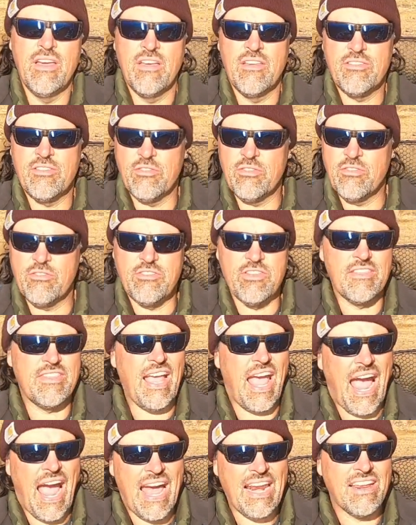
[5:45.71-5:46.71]
so they're just
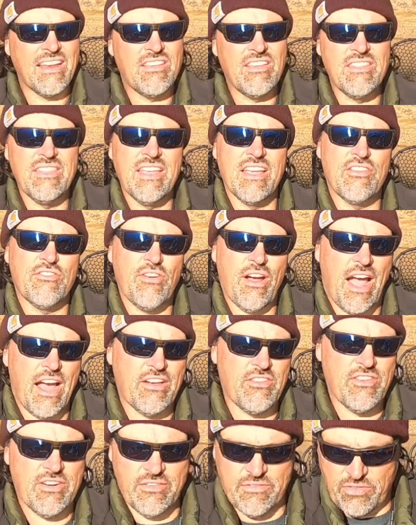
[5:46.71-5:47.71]
adding to the
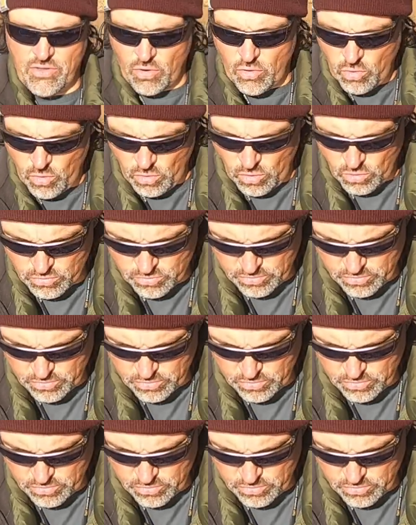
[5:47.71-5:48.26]
attraction of the whole